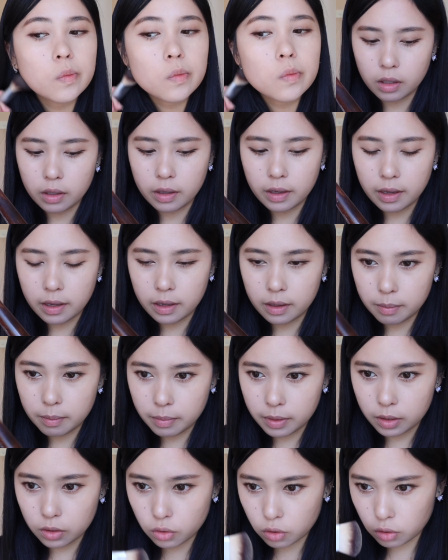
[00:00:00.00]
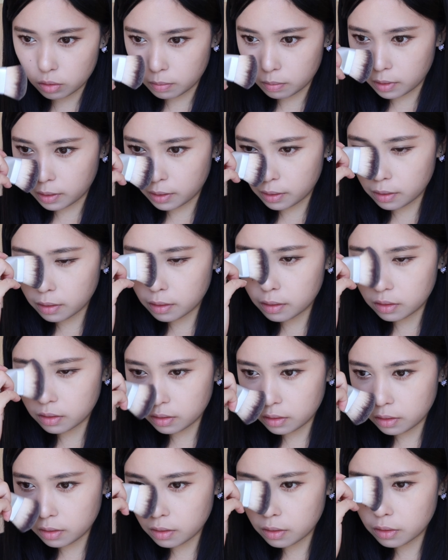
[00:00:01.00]
Then I add a bit to my
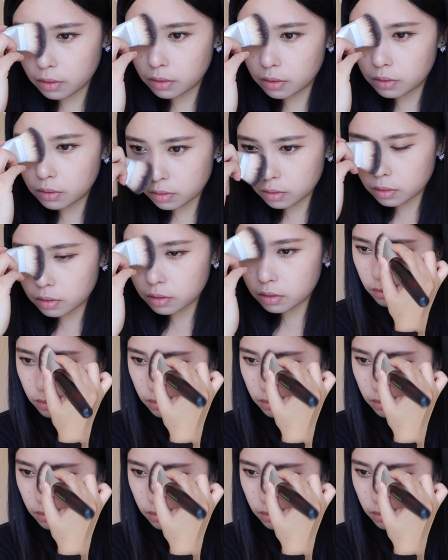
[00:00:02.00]
nose.